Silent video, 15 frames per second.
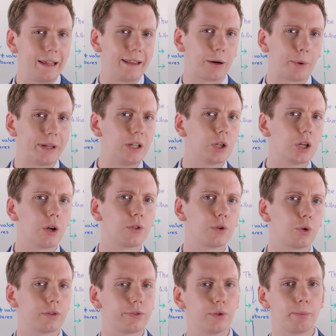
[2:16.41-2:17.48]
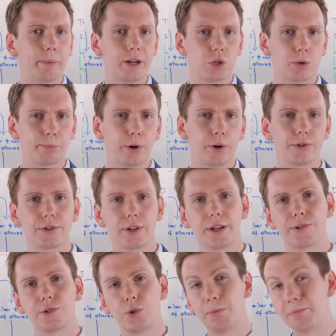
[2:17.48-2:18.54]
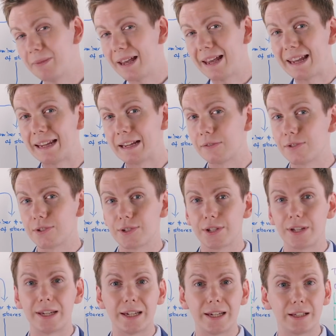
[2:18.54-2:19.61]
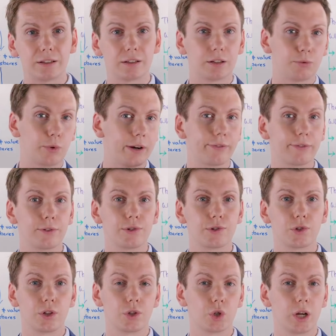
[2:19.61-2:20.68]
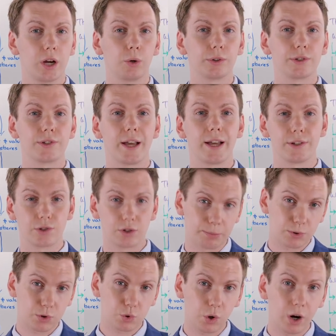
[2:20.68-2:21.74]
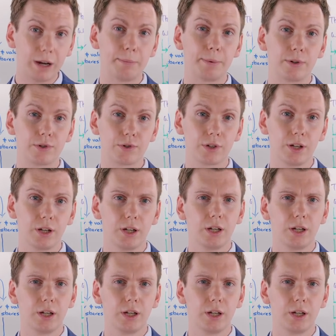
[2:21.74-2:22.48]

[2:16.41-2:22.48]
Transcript: Now, when you go through the formation process, you may have seen reference to the shareholders as subscribers.